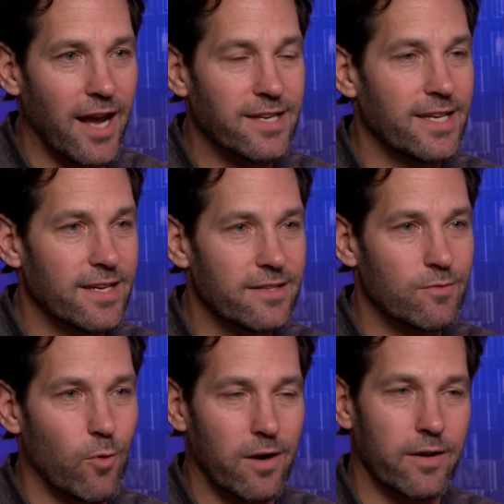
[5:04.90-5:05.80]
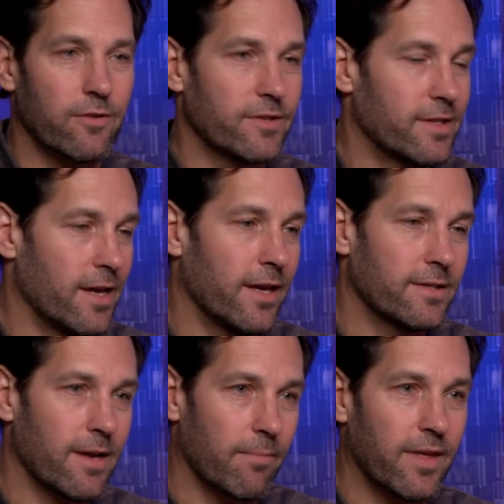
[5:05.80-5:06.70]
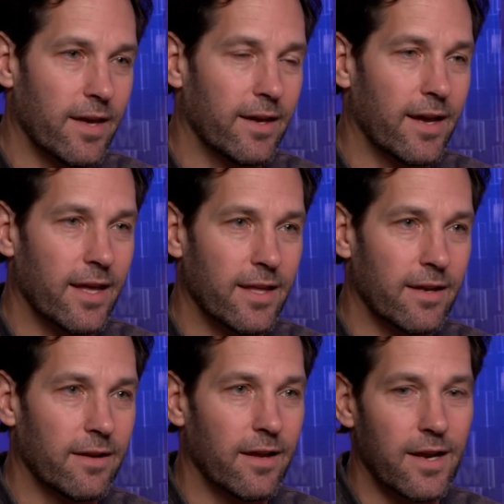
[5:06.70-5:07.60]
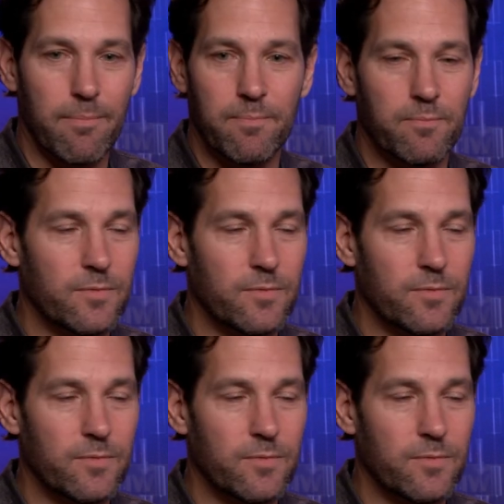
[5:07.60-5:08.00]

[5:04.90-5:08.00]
ideas where you're seeing something and then an ep-